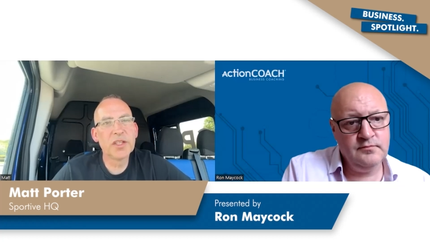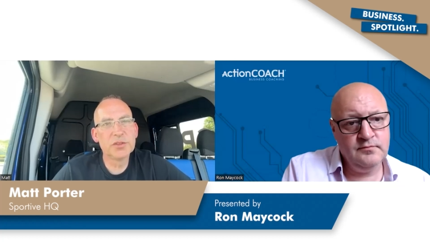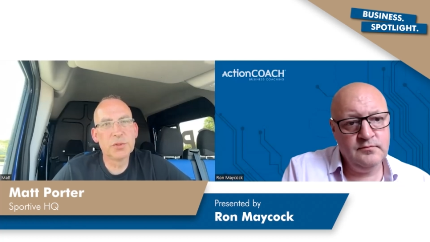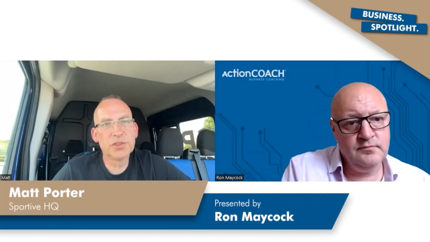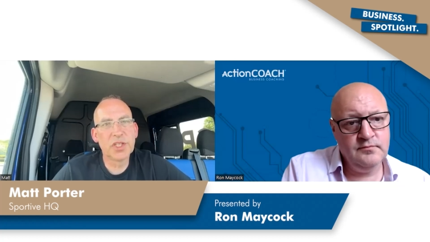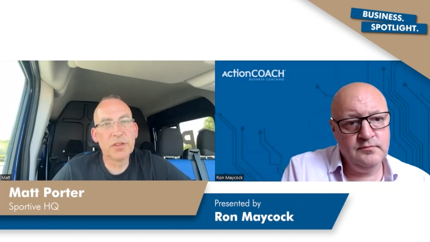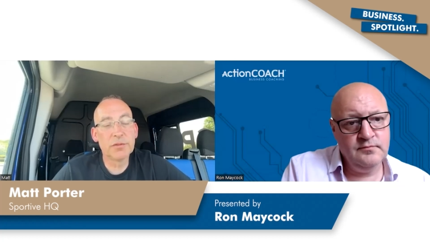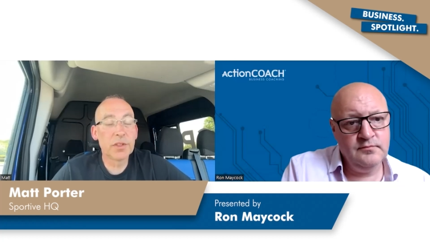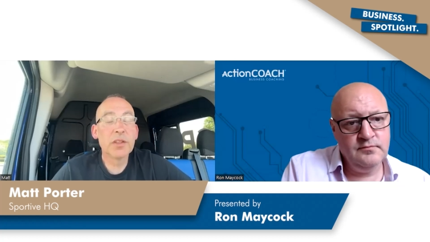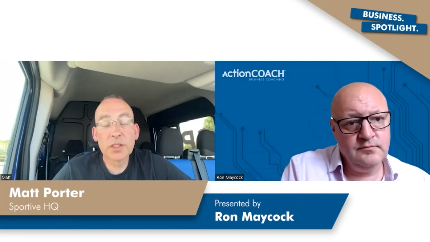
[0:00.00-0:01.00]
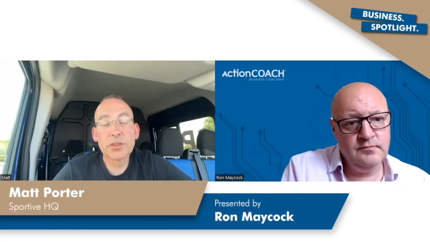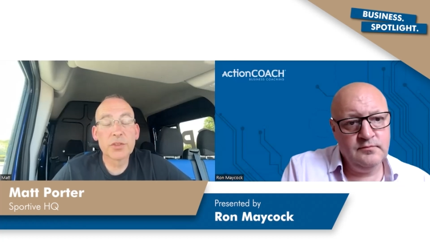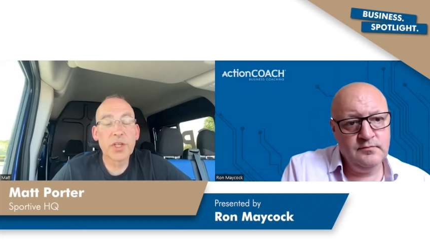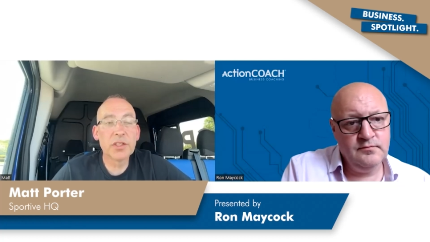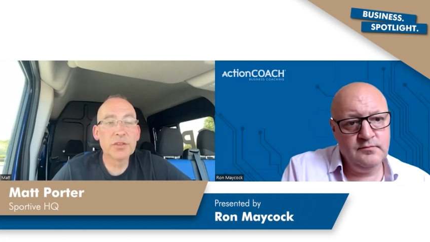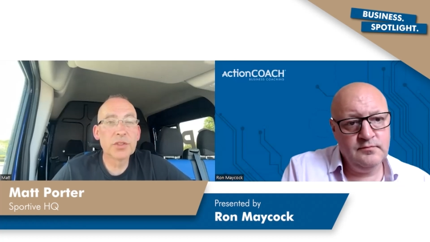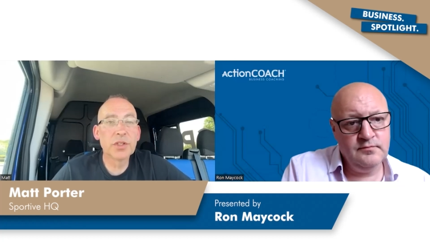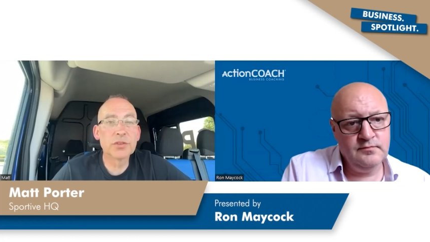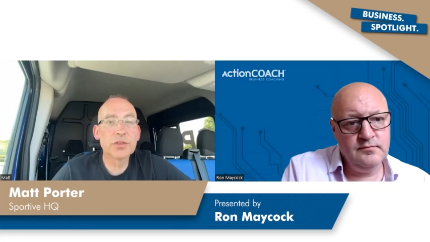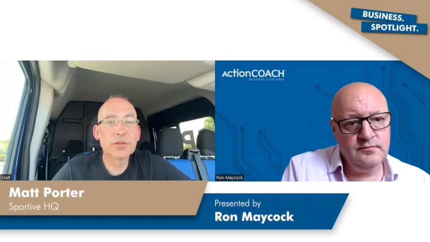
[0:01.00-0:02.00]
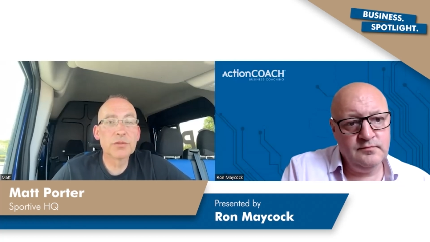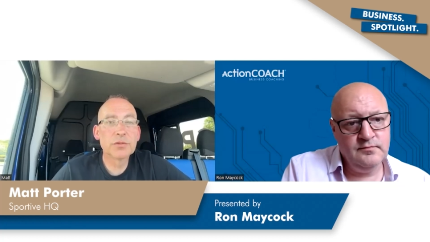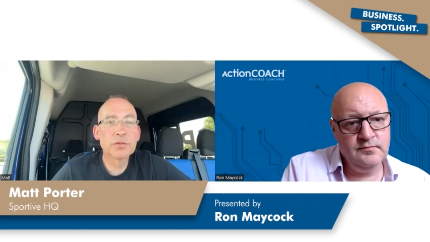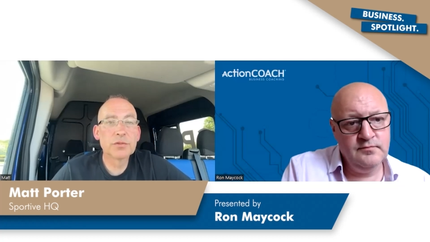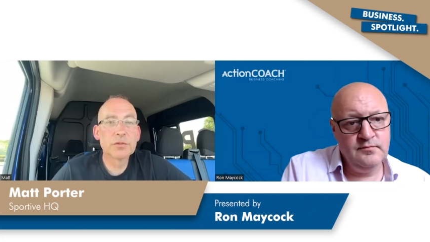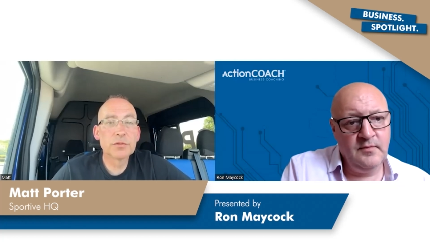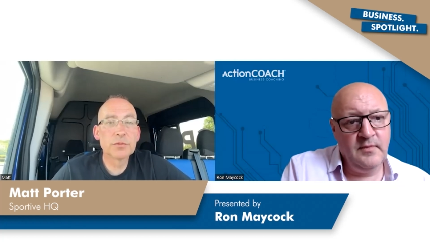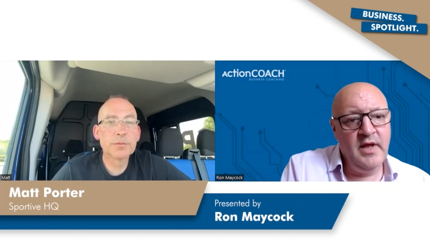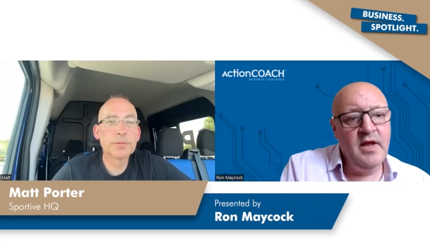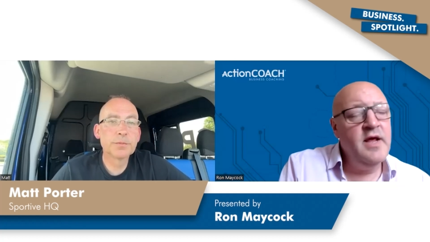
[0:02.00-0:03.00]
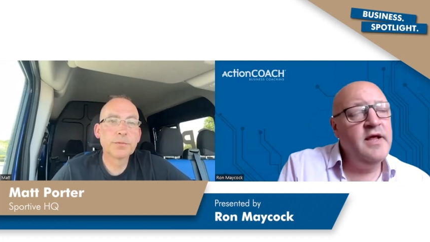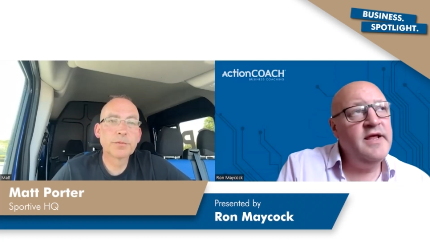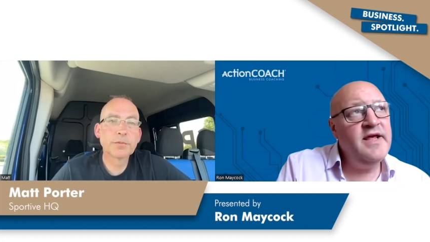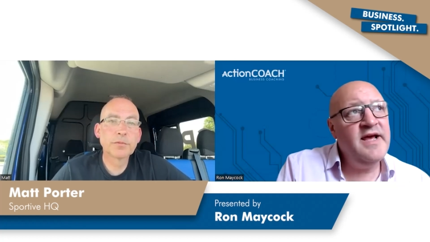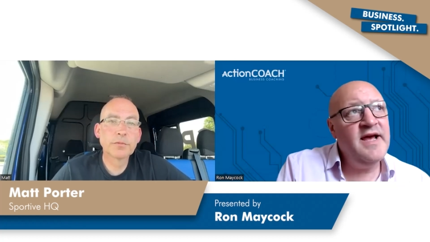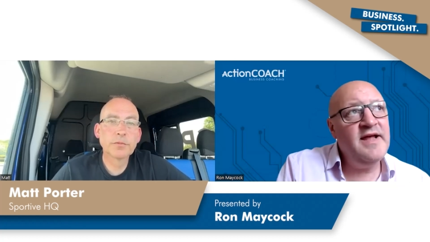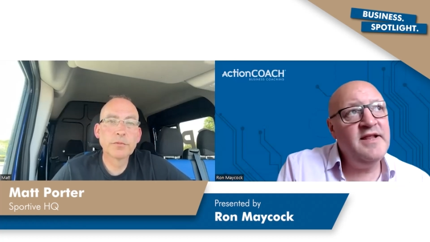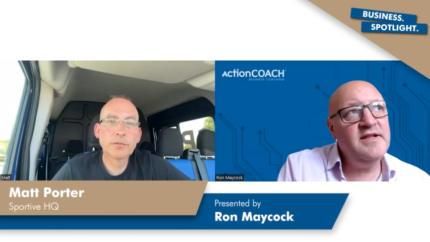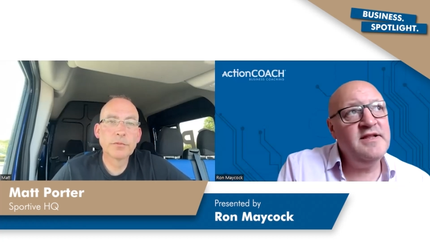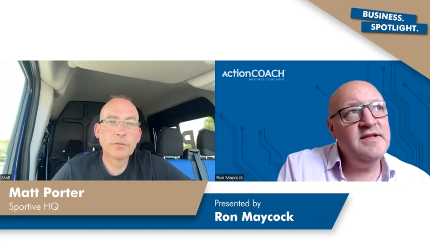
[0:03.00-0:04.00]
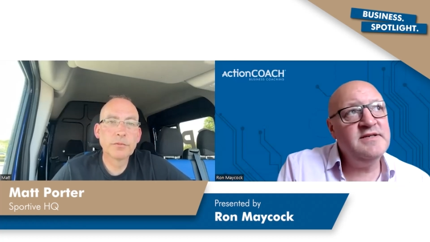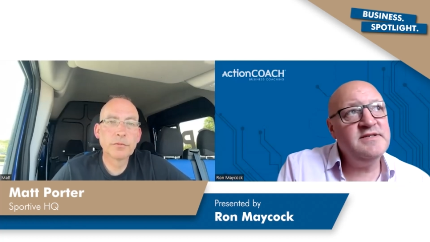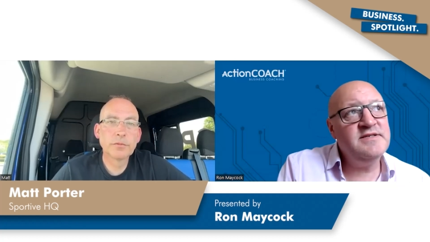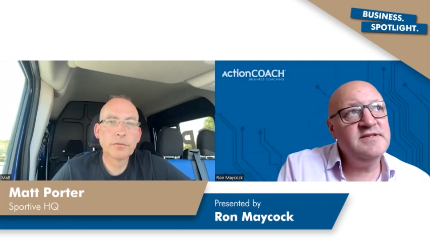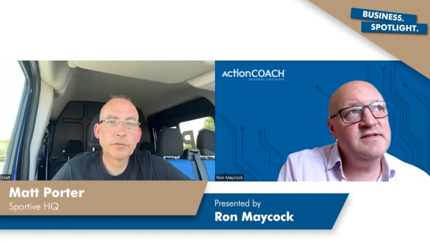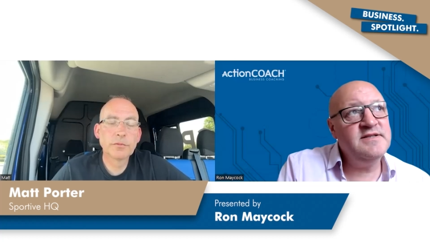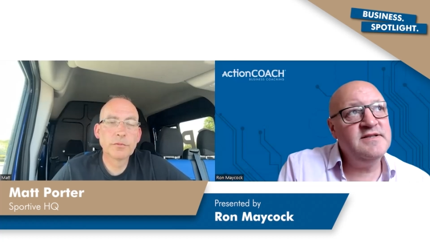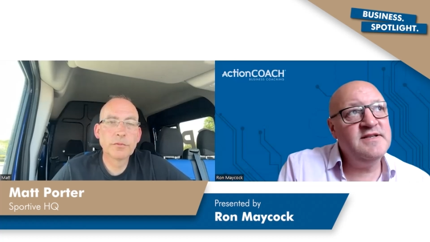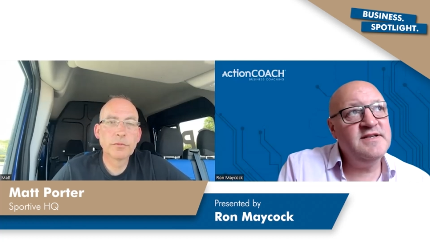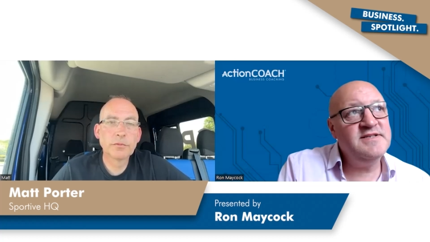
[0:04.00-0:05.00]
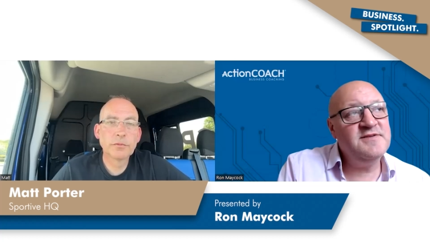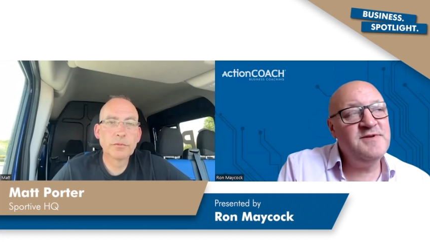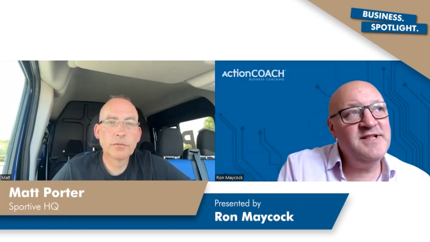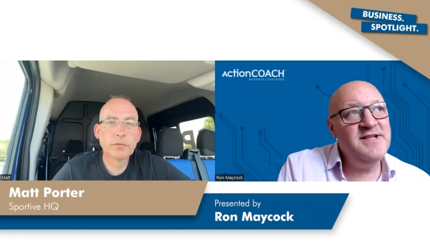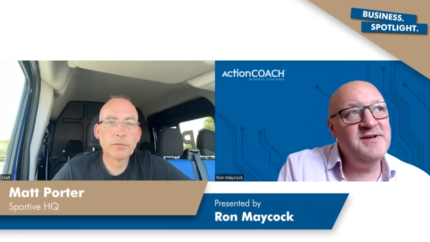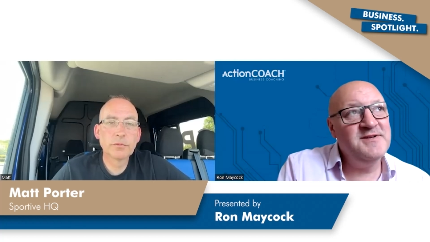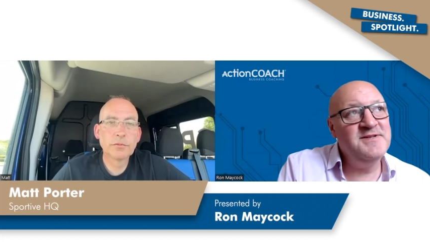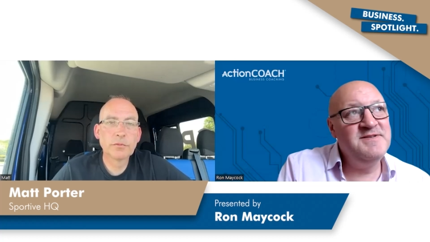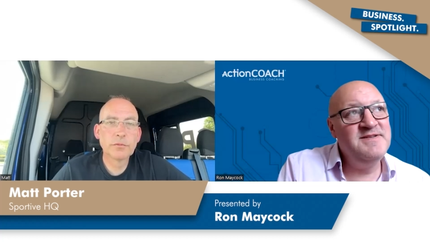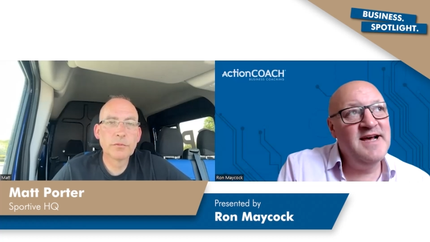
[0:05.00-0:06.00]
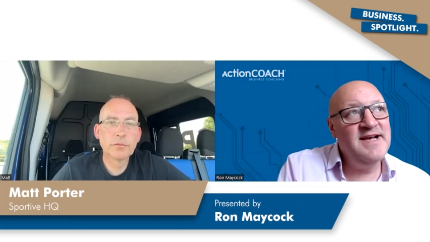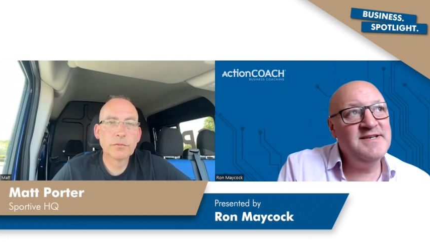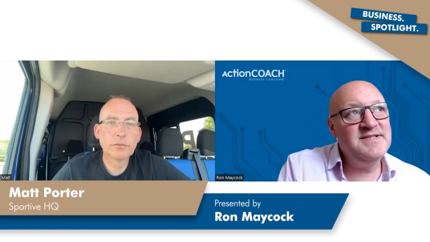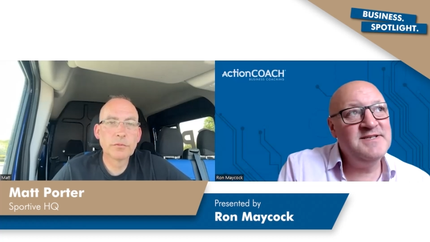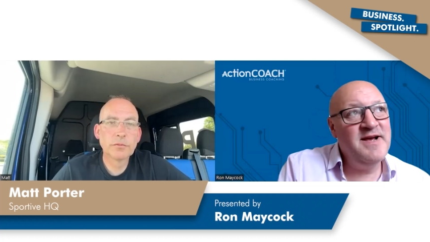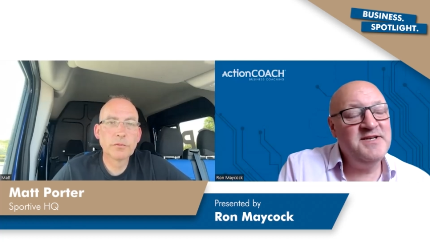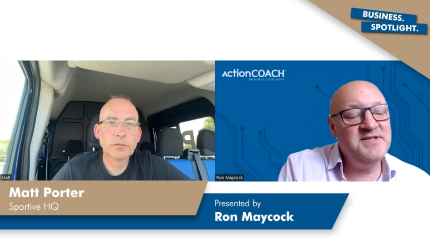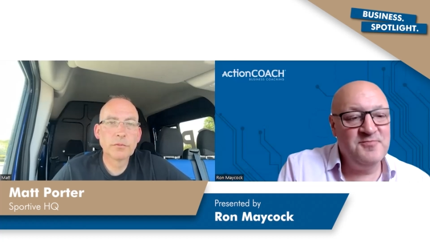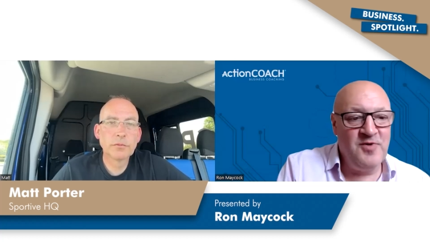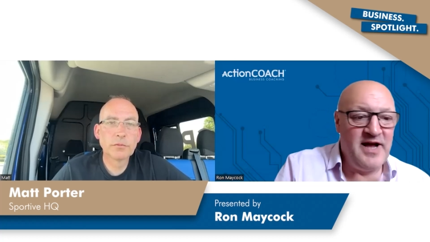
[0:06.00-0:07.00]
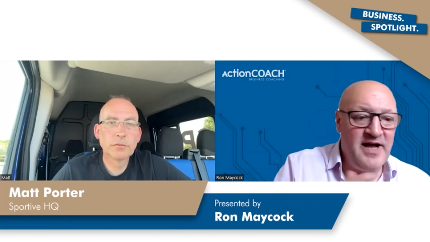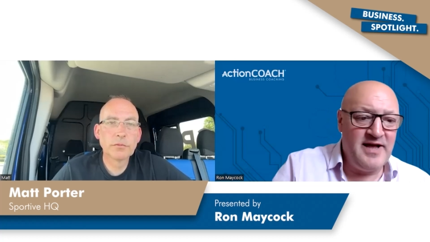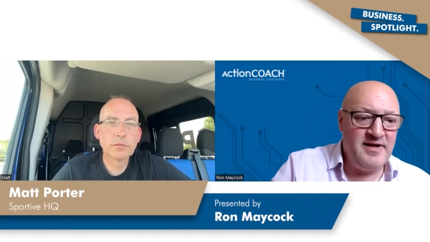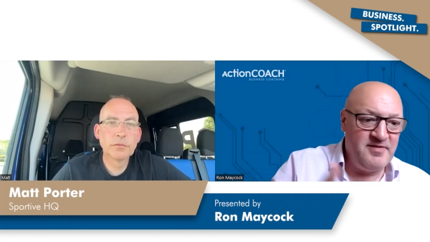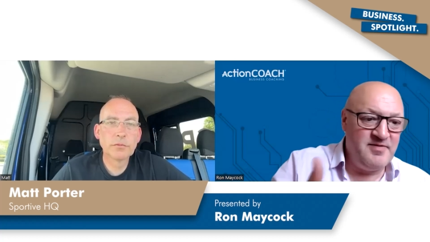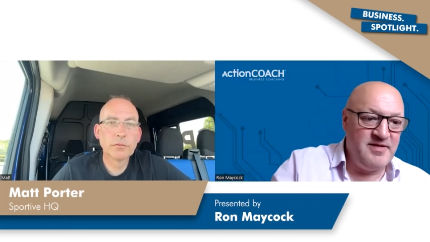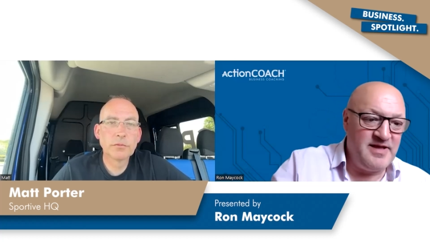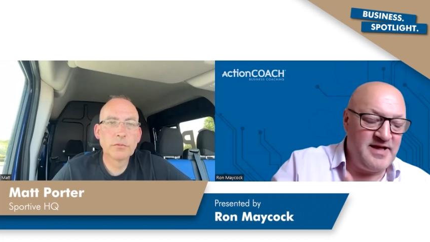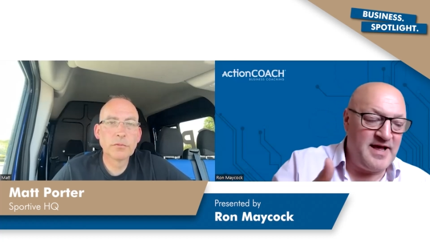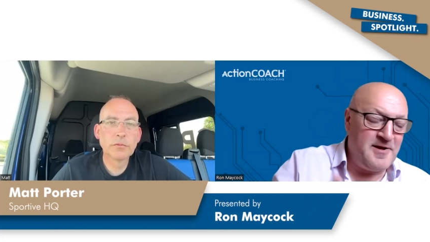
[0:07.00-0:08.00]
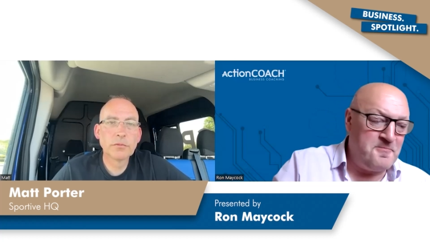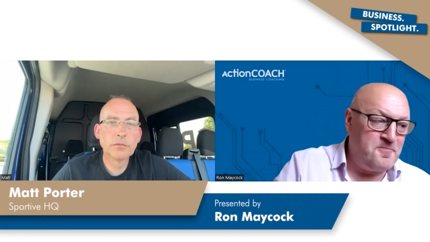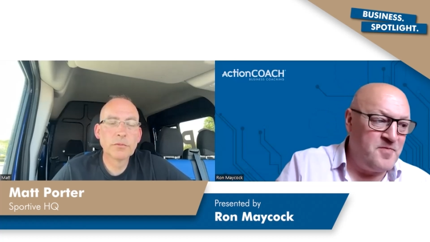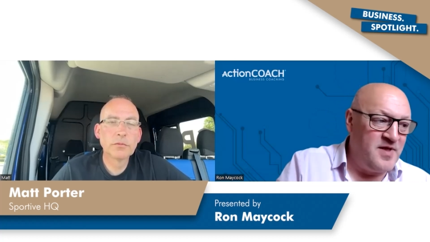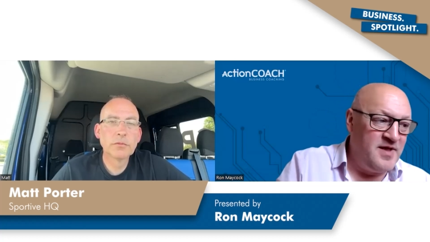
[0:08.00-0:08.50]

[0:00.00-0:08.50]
Speaker 1: trying to achieve, then they should get in touch.
Speaker 2: Yeah, there's, there's a really good uh, summation where... Um...